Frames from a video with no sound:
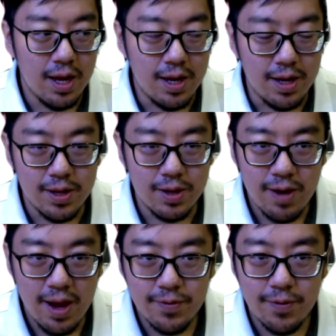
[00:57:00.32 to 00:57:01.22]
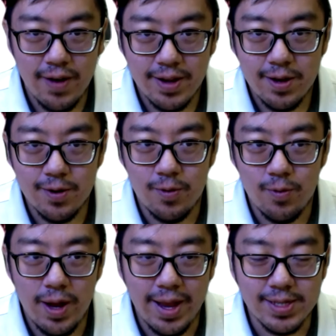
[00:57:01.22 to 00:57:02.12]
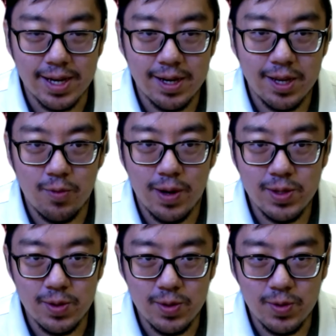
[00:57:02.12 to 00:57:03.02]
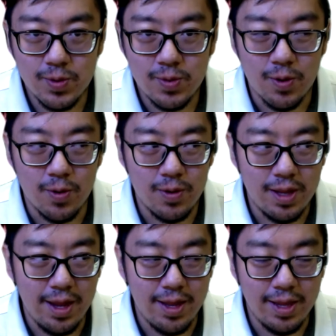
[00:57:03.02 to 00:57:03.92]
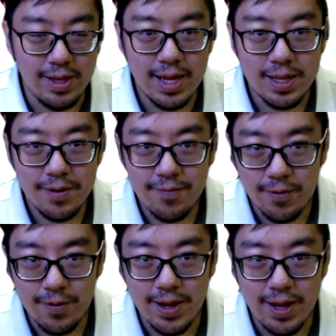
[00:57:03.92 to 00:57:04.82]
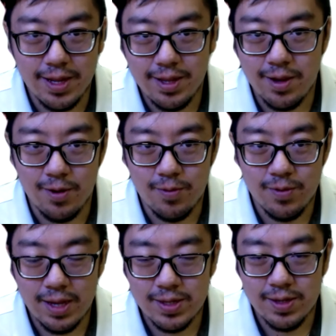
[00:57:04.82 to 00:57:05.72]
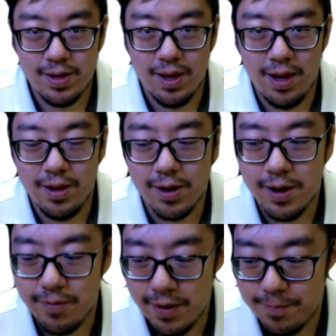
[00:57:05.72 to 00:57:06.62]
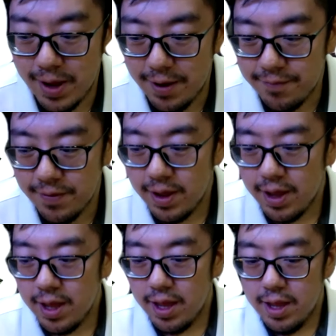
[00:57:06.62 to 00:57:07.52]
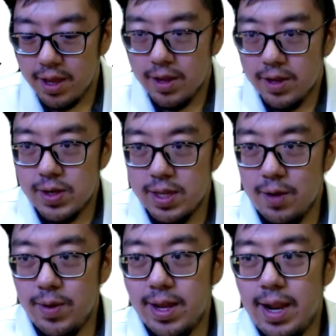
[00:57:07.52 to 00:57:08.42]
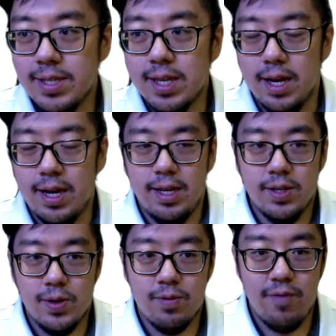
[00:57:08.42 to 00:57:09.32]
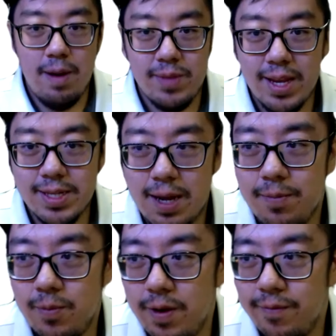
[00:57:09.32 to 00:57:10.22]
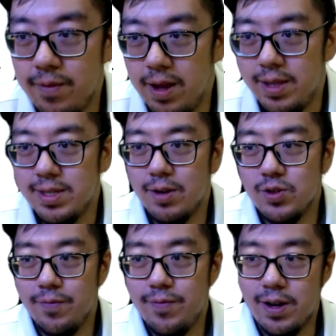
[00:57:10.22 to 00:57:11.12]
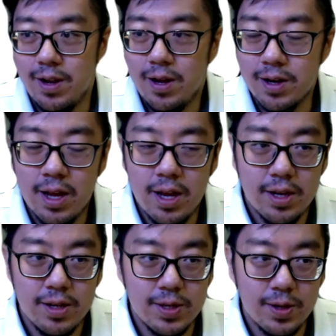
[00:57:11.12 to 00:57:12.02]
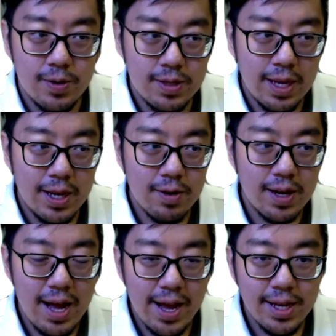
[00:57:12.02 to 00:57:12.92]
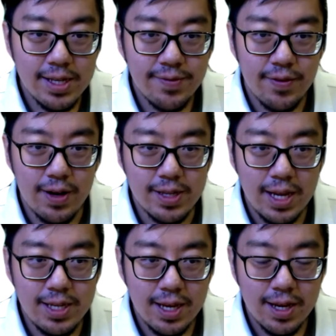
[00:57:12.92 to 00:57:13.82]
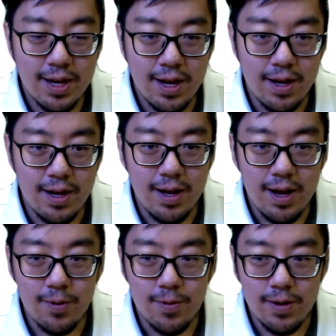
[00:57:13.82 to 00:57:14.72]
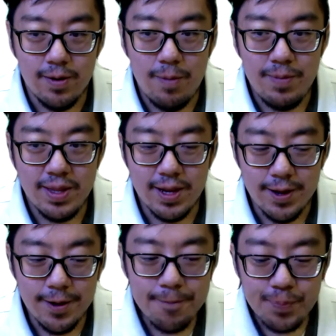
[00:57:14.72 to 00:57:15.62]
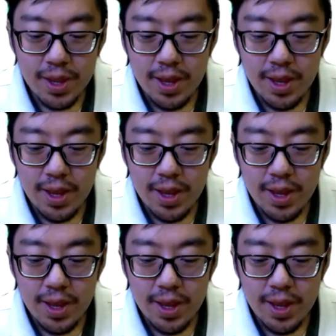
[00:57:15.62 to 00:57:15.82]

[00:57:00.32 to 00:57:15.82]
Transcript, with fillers: uh, you have to find out what exactly you want to do or, and study for it. And then, you know, that's uh, your career path. So anyway, let's uh, just want to wrap things up with, uh, it's now 12 o'clock. So thank you guys for attending uh, our webinar.